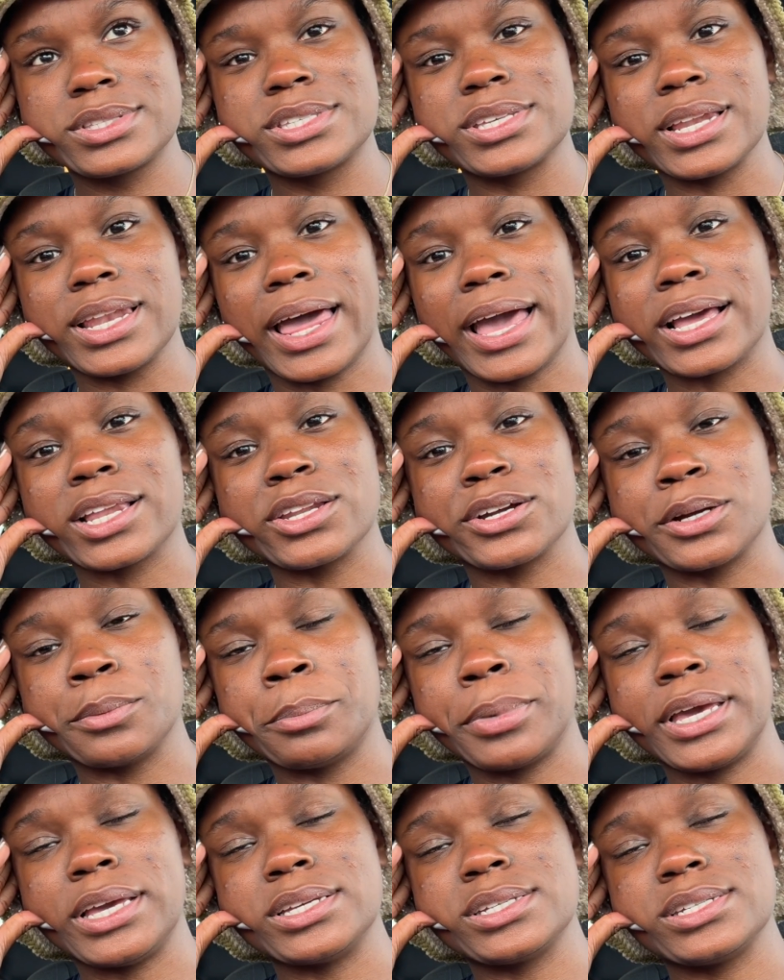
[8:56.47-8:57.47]
to like learn
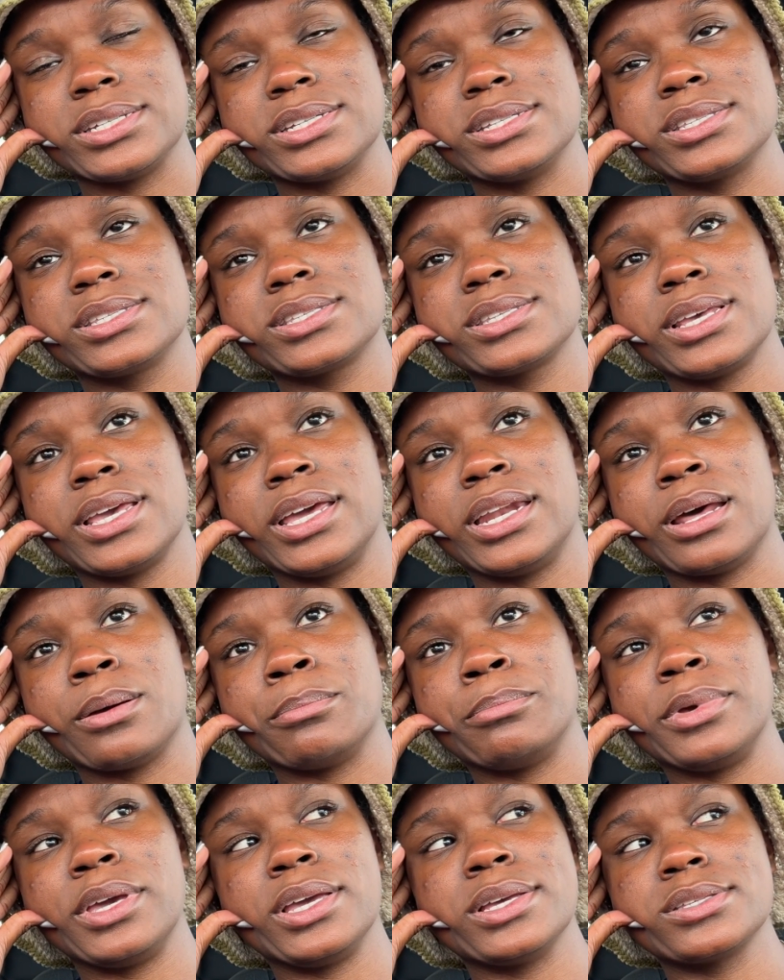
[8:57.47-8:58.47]
patience and i'm
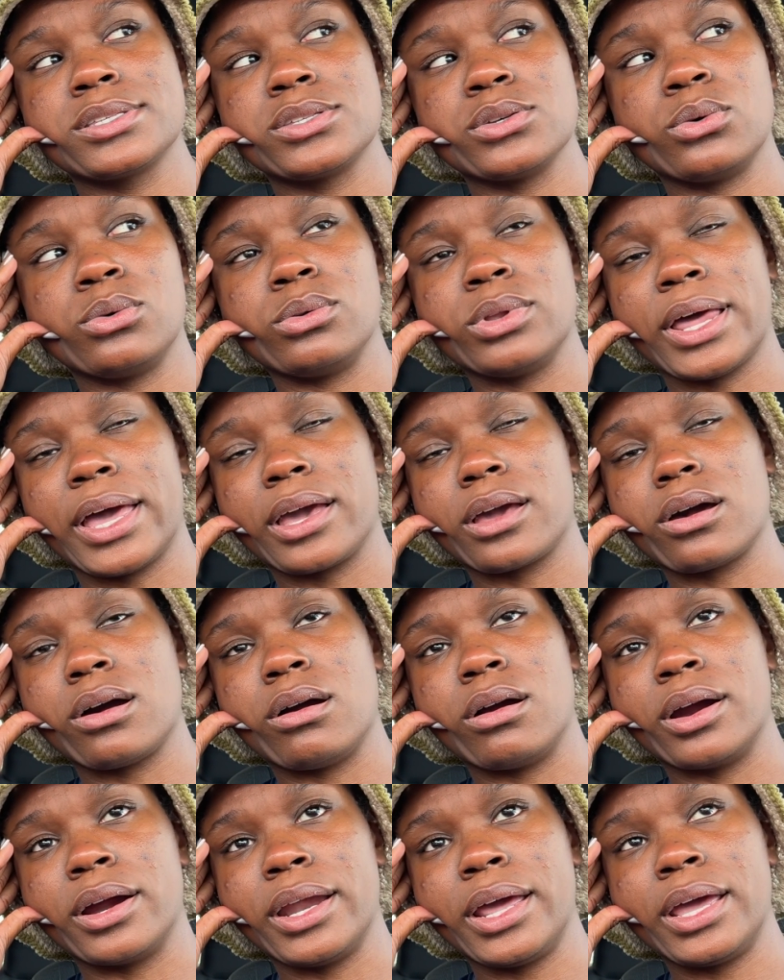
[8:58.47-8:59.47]
being so like
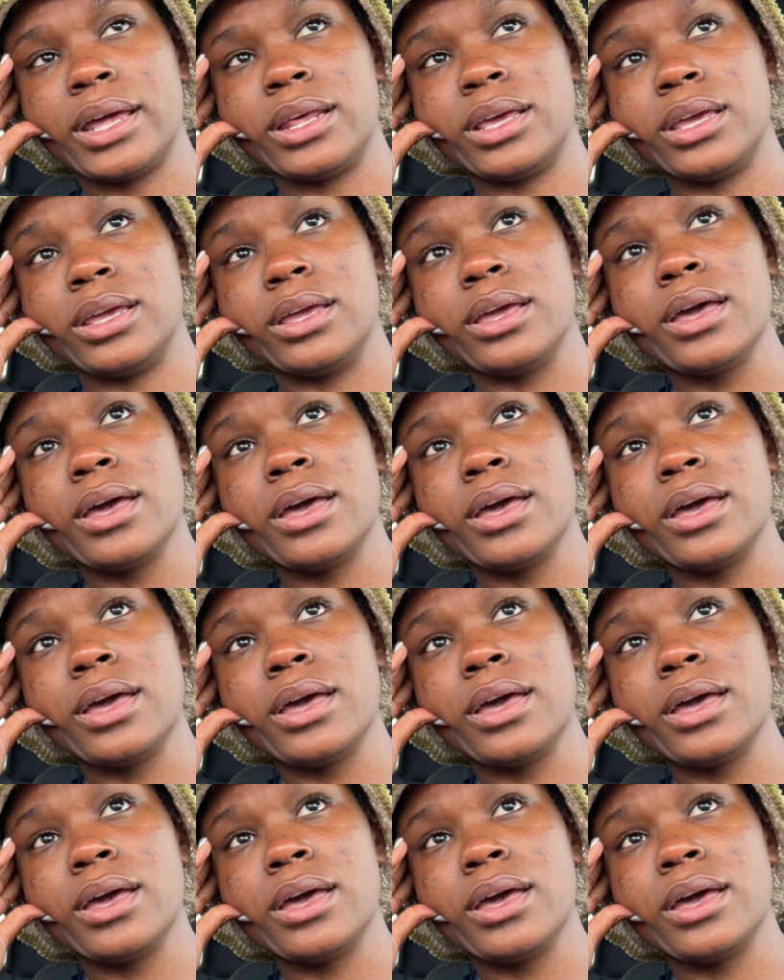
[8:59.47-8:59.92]
hard-headed